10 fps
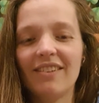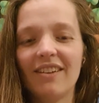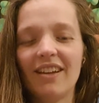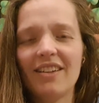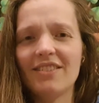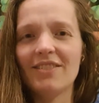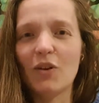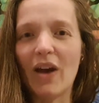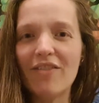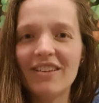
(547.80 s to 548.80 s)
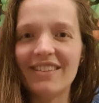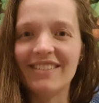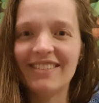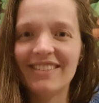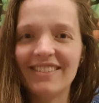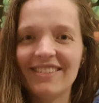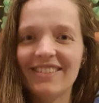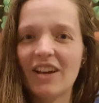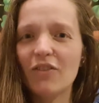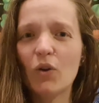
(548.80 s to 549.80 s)
And it's just so evident.
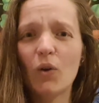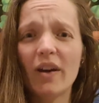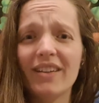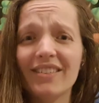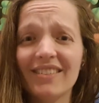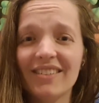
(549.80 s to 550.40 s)
Of course.